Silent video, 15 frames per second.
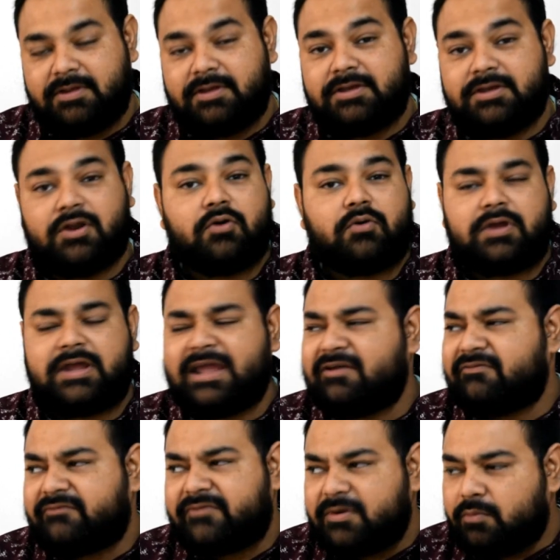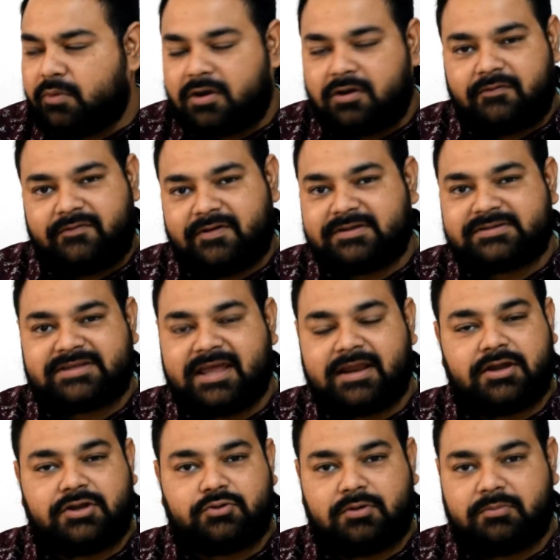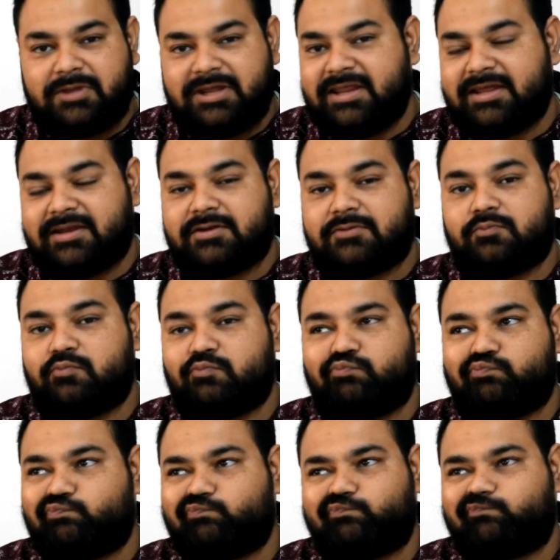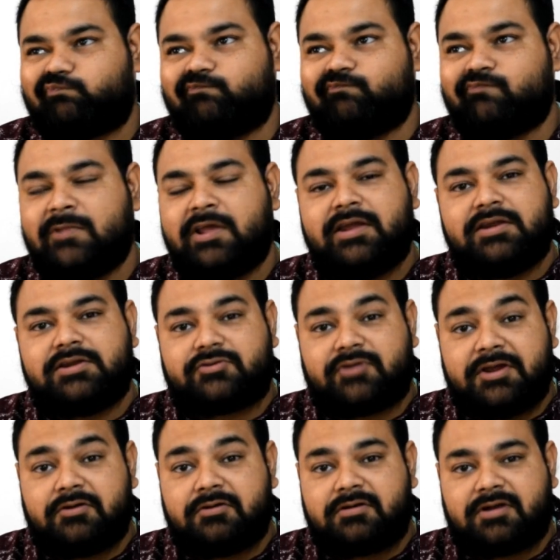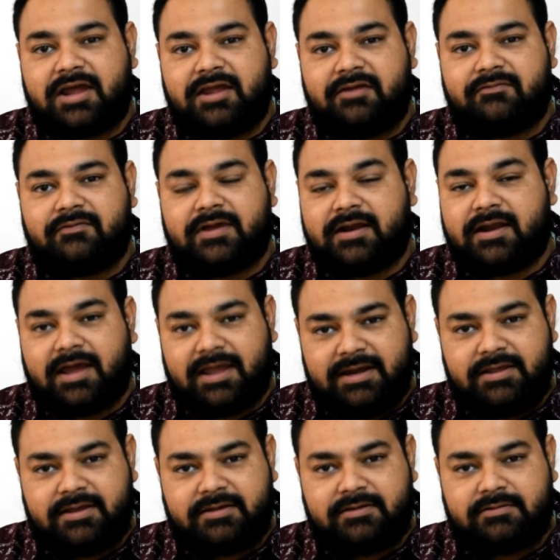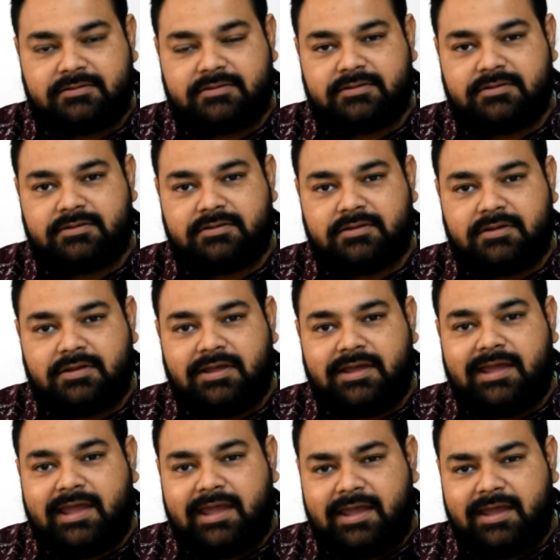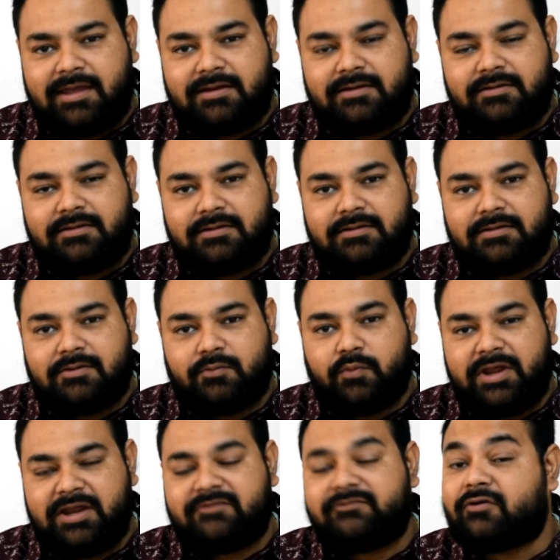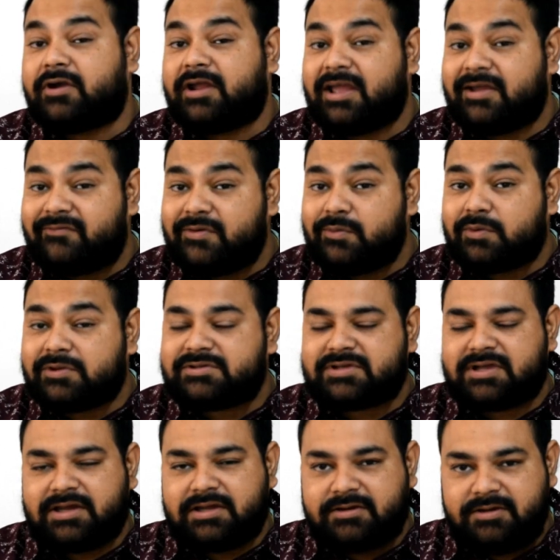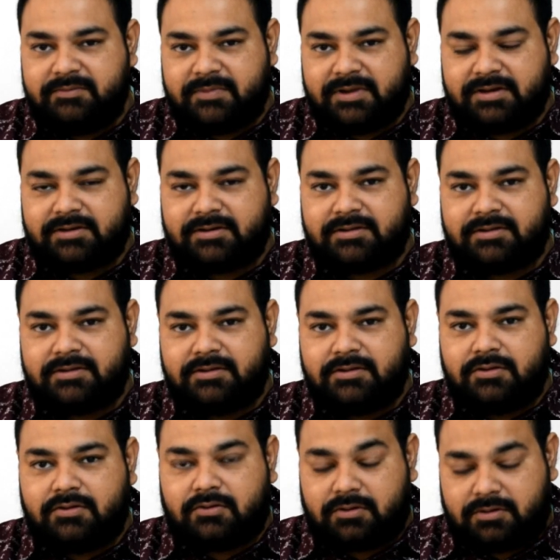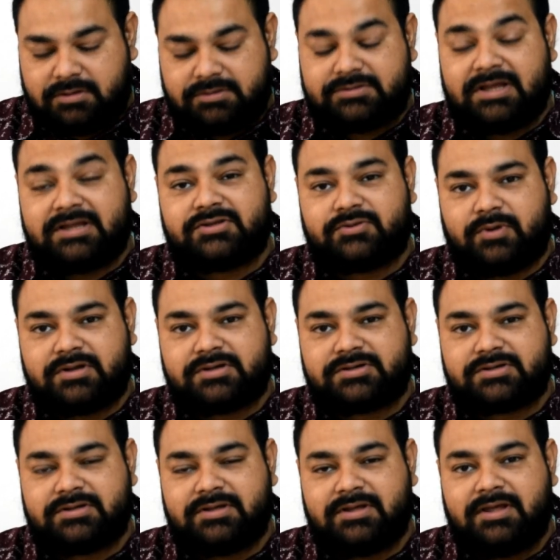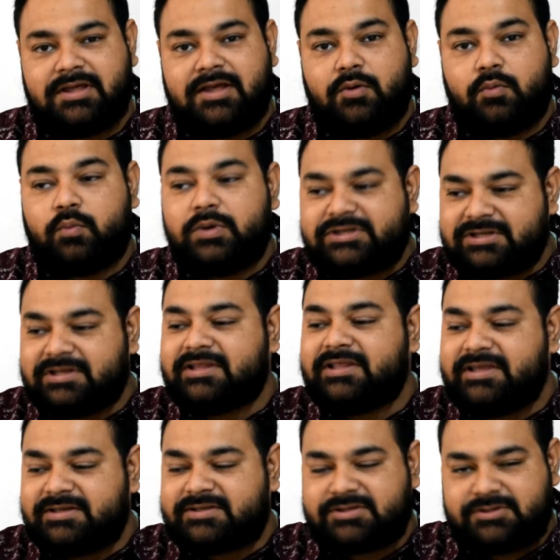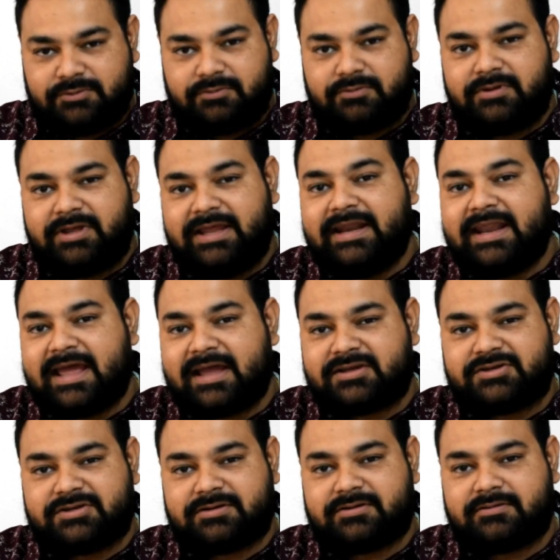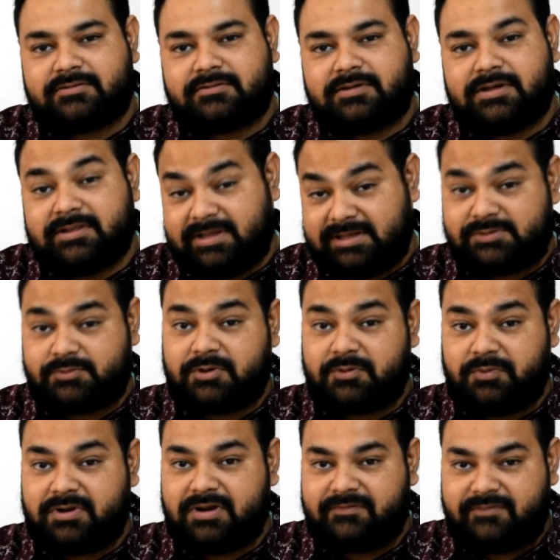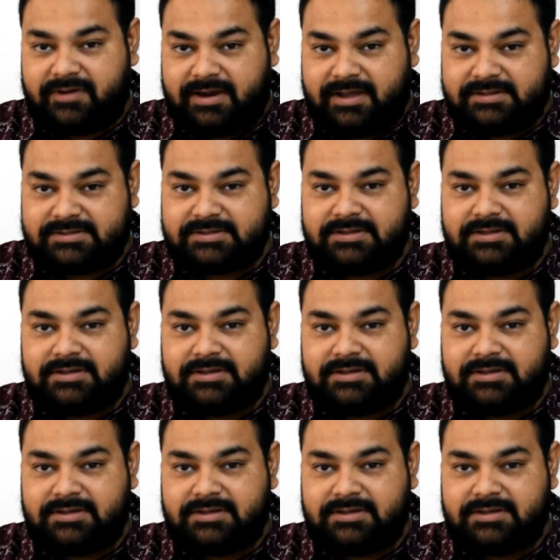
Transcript: You know, every one of us get into a meeting and try to drive an idea and wait for everyone's agreement or consensus, which leads to inaction. And that's what we refer as